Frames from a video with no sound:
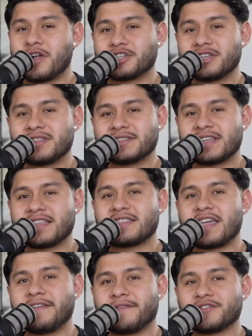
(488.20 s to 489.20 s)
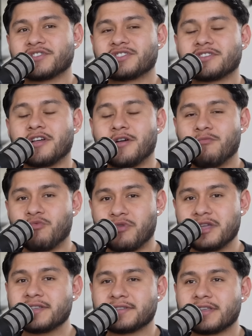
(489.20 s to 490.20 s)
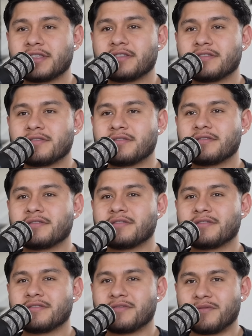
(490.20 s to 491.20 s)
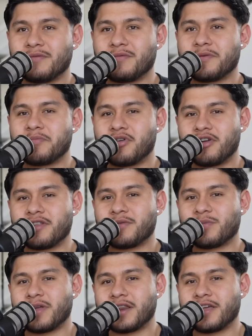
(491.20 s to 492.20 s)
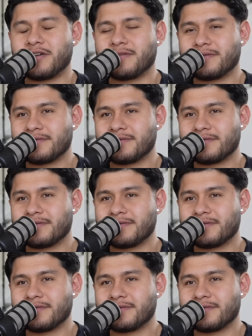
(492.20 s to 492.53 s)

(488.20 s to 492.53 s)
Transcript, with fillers: watching this at night for some reason, we're partying right now. We're partying right now